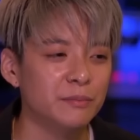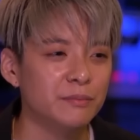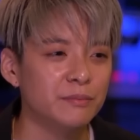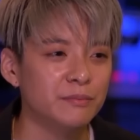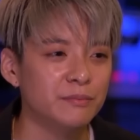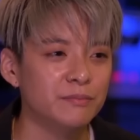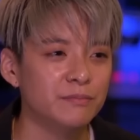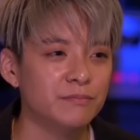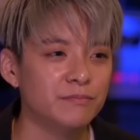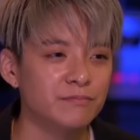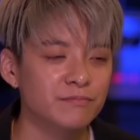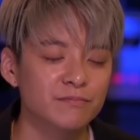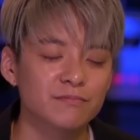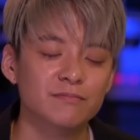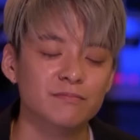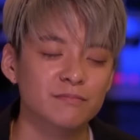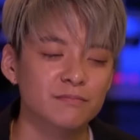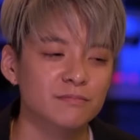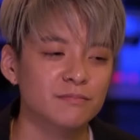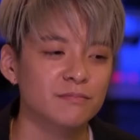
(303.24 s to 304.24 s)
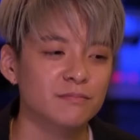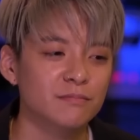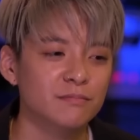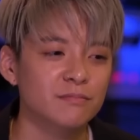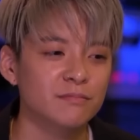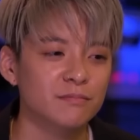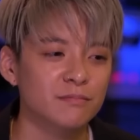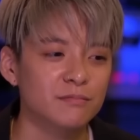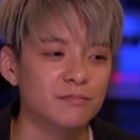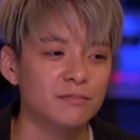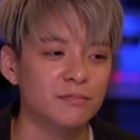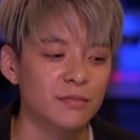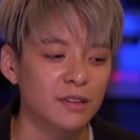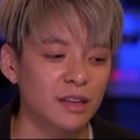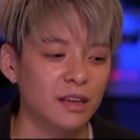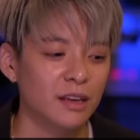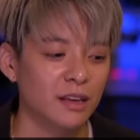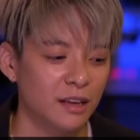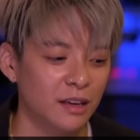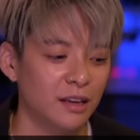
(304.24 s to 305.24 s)

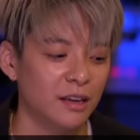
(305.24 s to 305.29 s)
[no speech]